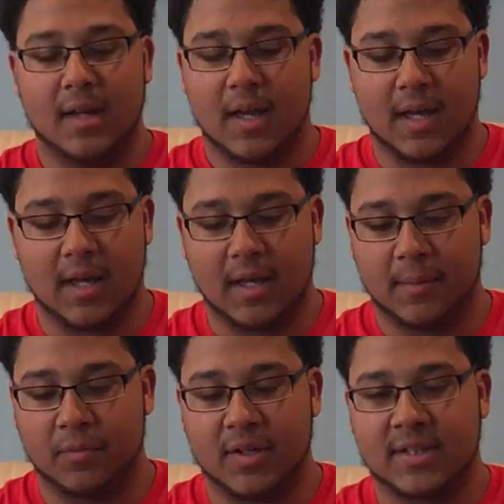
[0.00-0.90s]
Uh,
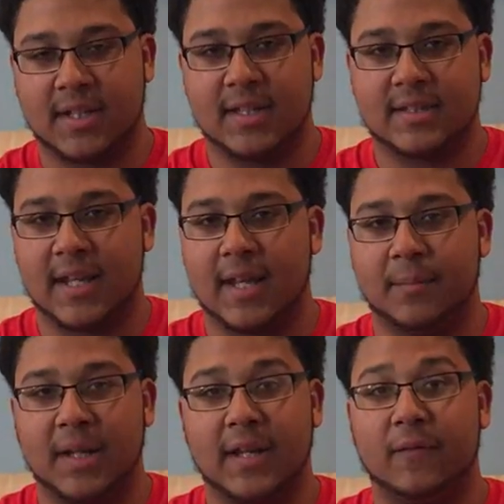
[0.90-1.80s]
Embrace Kids
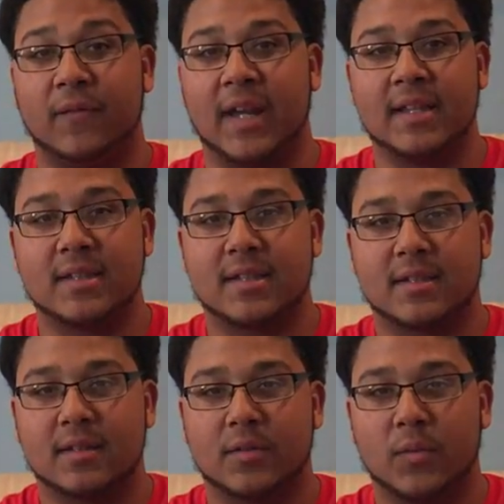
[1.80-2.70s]
had many
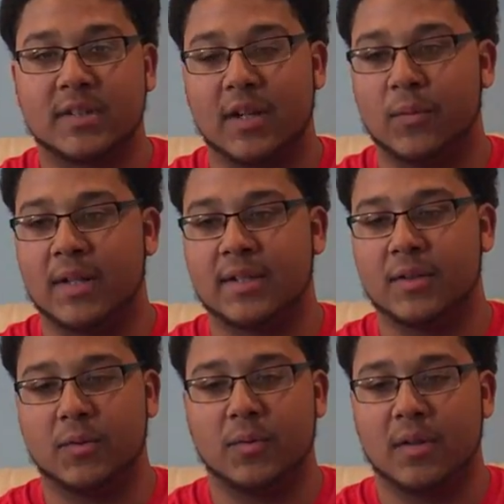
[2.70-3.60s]
events which I went
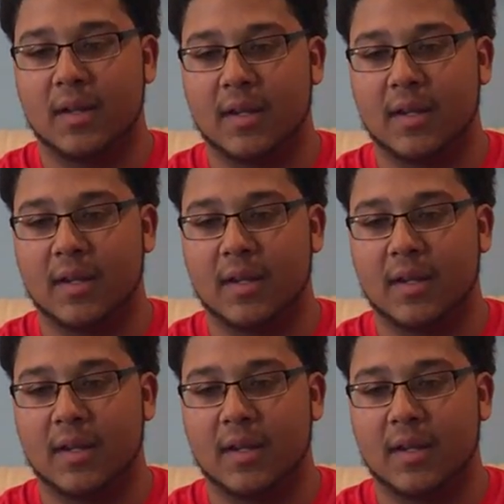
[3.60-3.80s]
to.